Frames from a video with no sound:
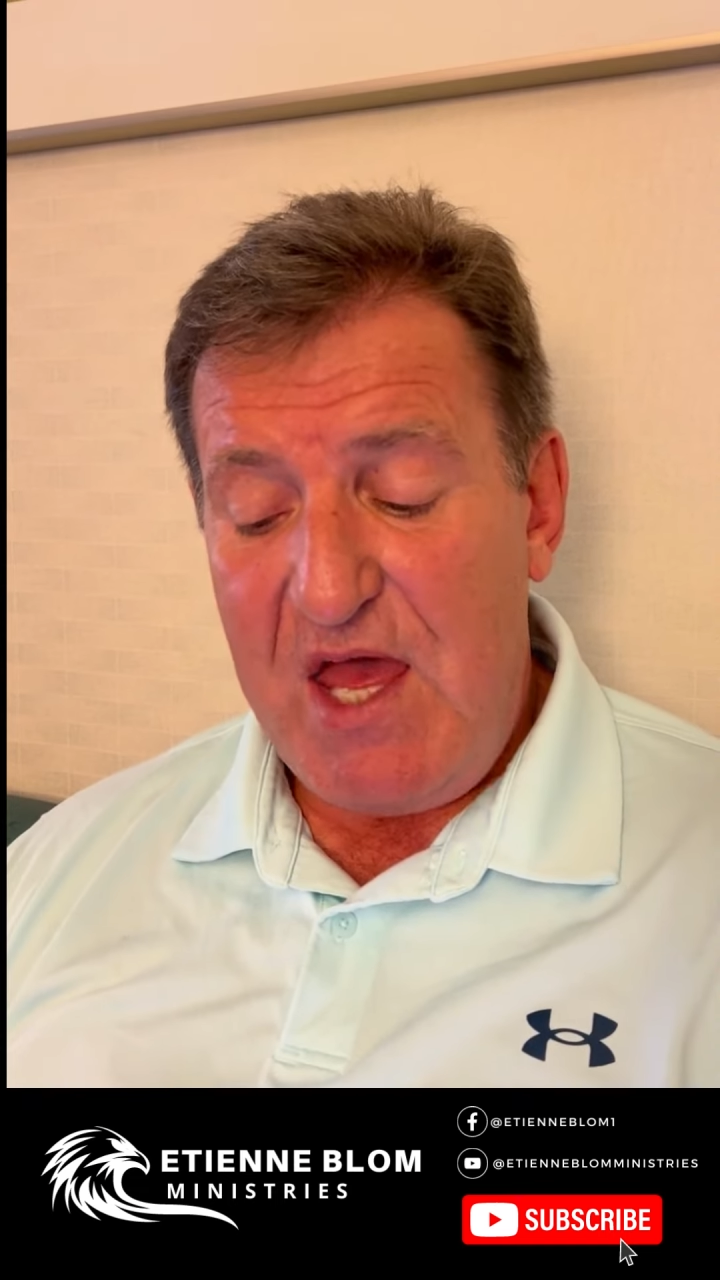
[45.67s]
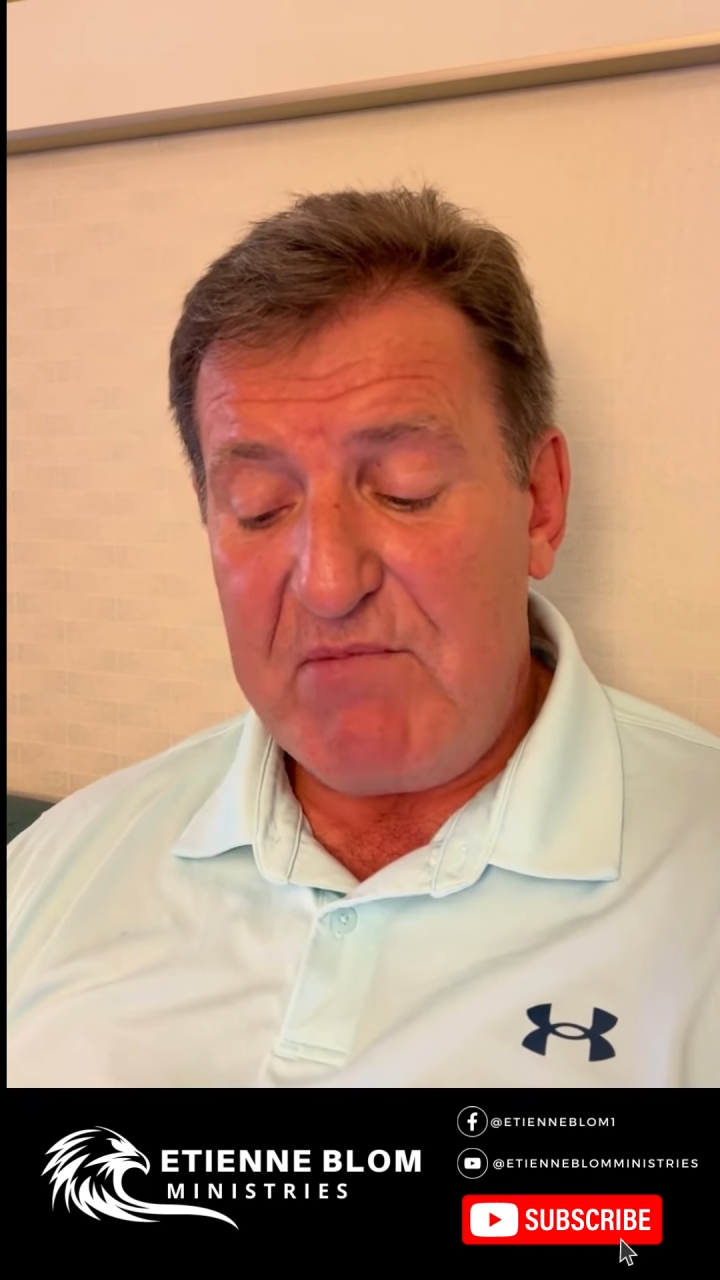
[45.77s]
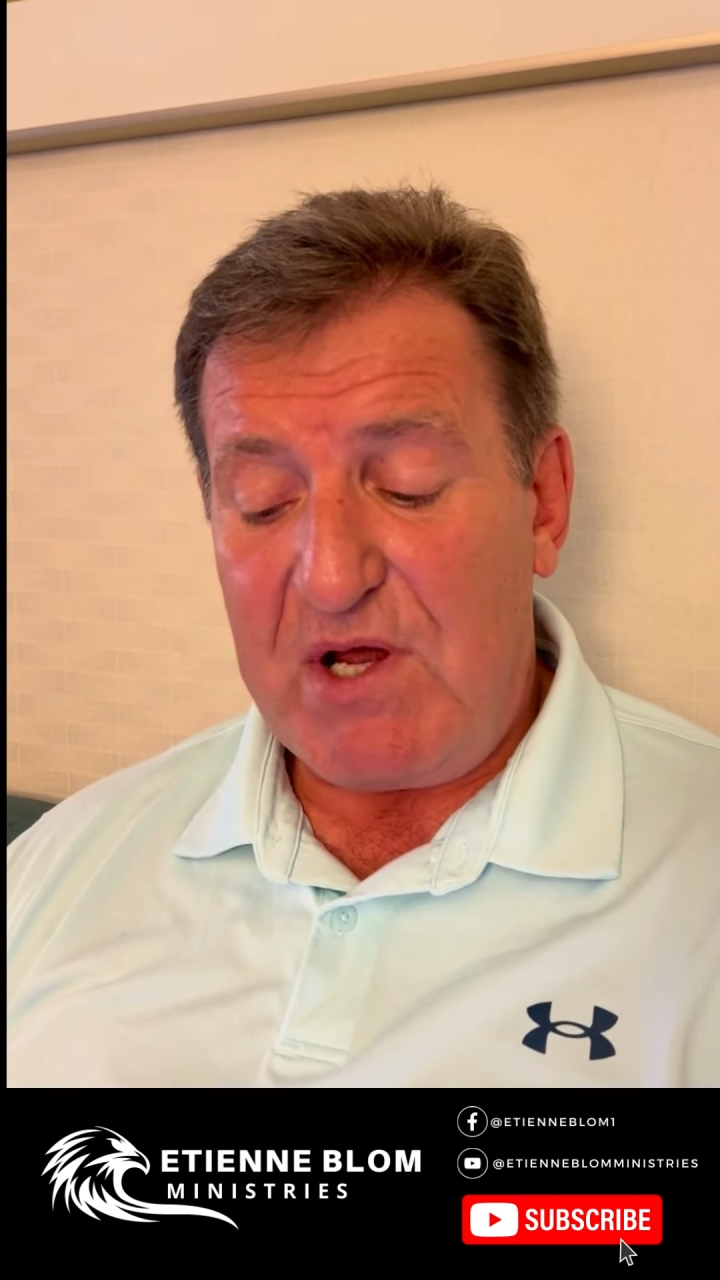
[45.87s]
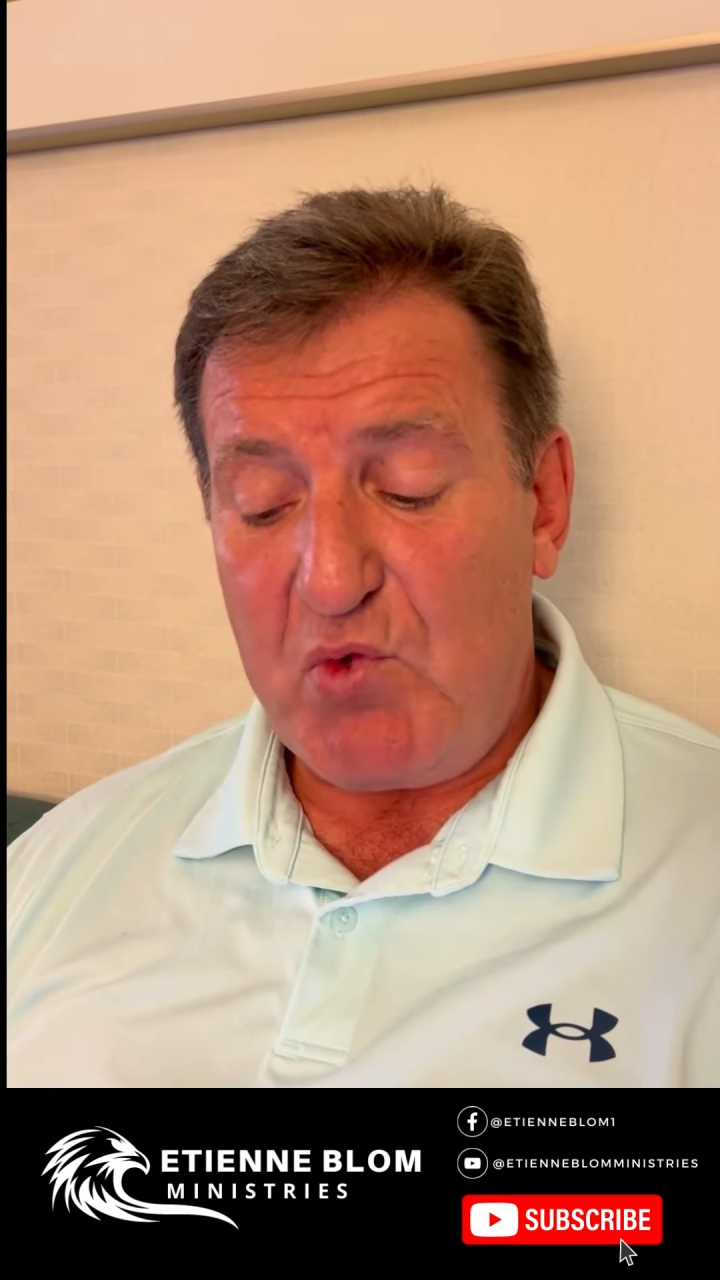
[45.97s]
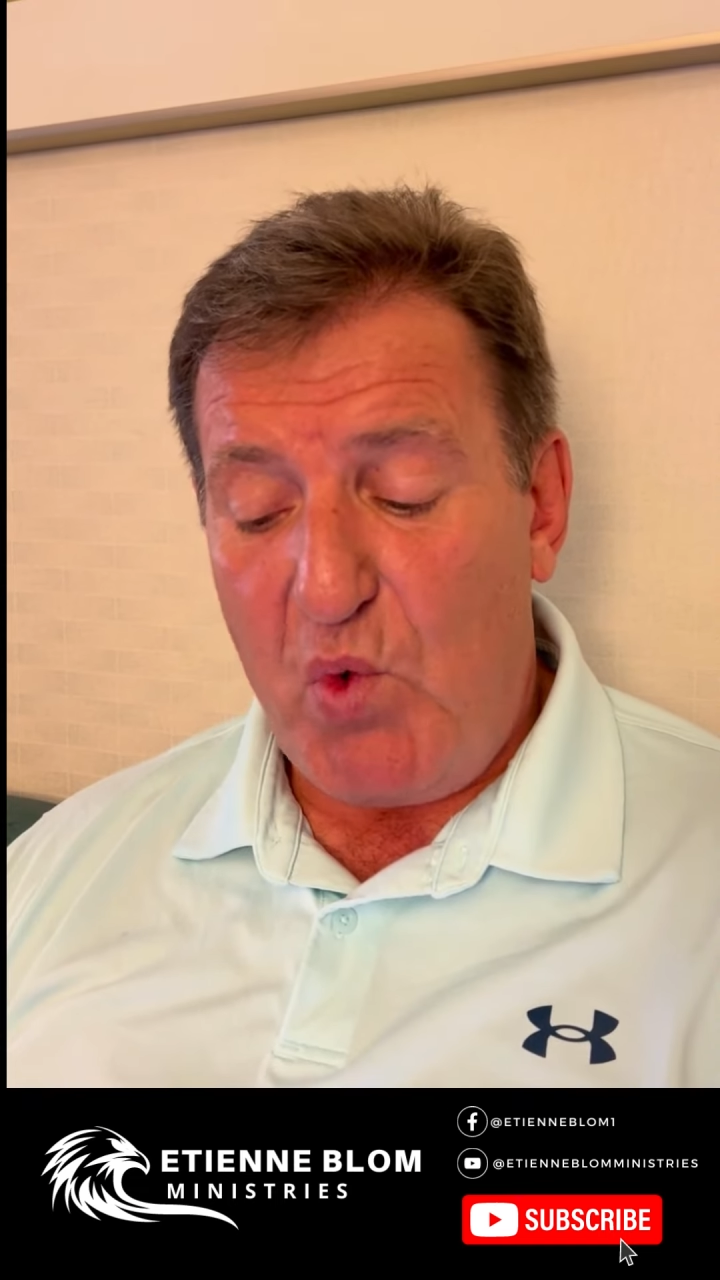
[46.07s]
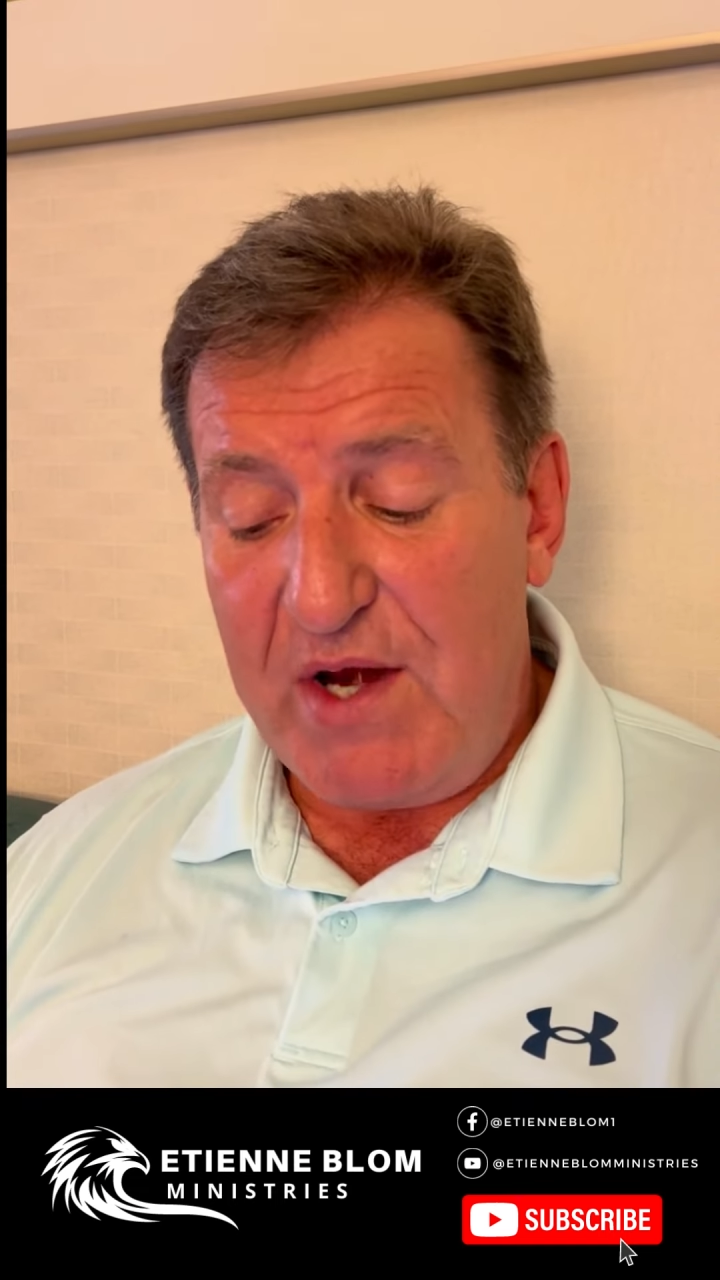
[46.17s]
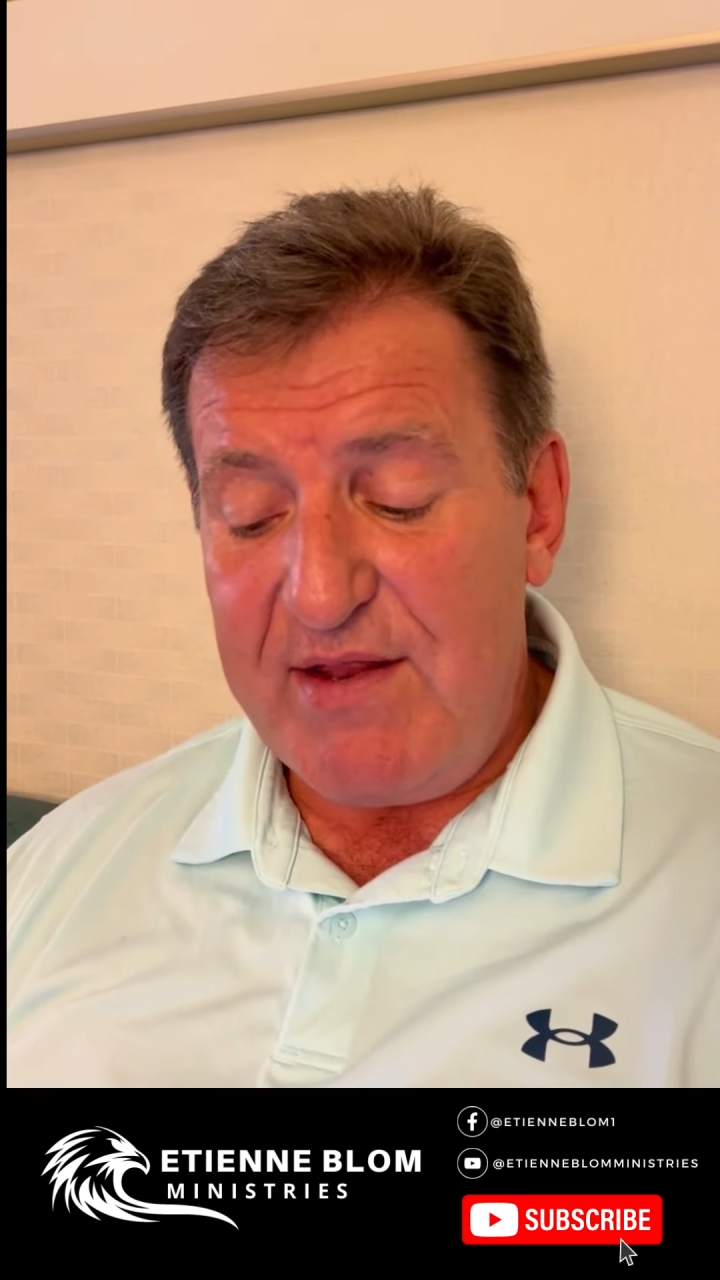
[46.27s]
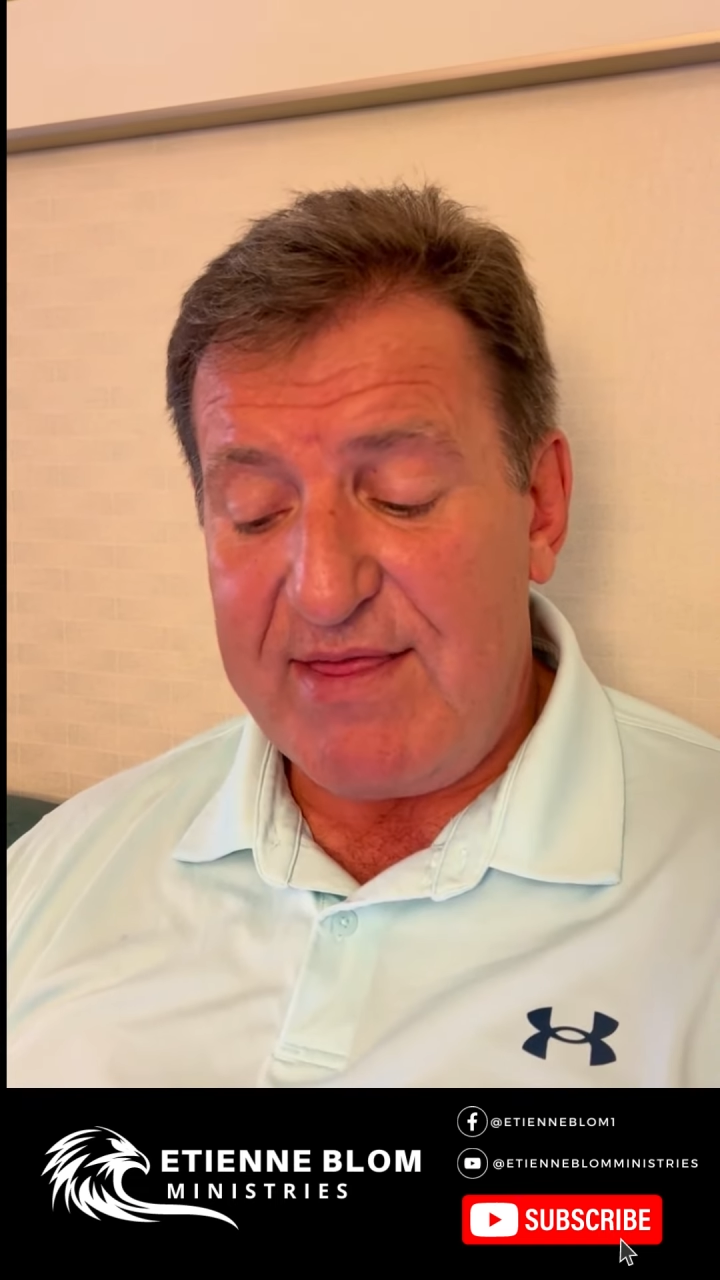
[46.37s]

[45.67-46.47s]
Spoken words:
But one